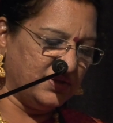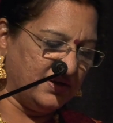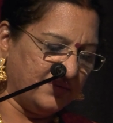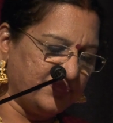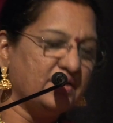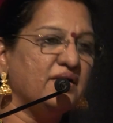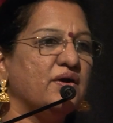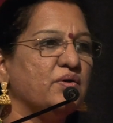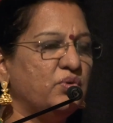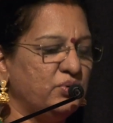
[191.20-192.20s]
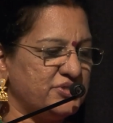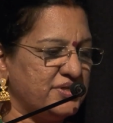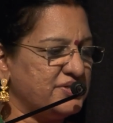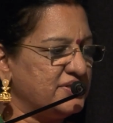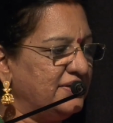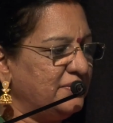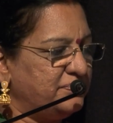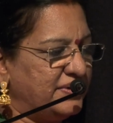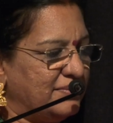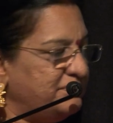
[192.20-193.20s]
the Guru Shishya
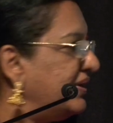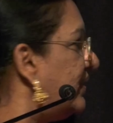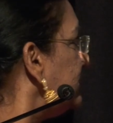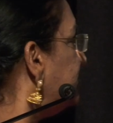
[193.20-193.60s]
Parampara.